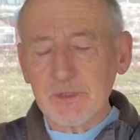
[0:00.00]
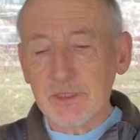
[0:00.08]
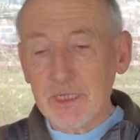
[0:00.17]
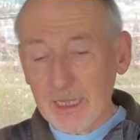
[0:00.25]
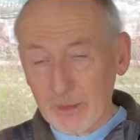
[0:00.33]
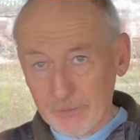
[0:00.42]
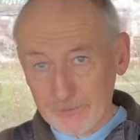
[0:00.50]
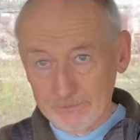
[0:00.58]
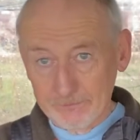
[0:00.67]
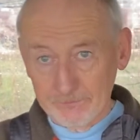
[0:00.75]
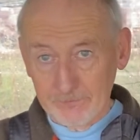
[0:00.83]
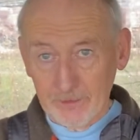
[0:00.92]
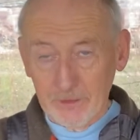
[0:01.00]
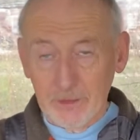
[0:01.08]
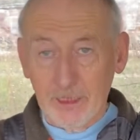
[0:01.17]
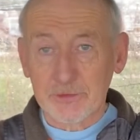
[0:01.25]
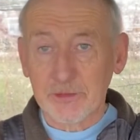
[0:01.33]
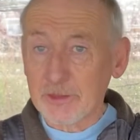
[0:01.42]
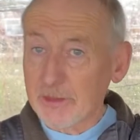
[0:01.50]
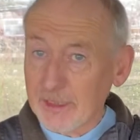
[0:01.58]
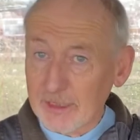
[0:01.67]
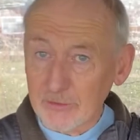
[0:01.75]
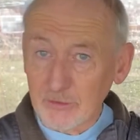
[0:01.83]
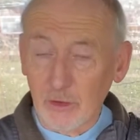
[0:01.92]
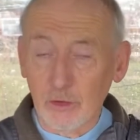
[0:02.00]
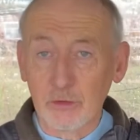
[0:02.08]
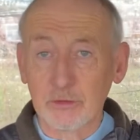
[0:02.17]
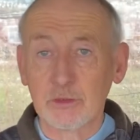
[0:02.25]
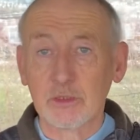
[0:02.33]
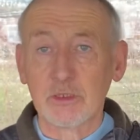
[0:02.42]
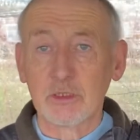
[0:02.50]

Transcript: Now I did that on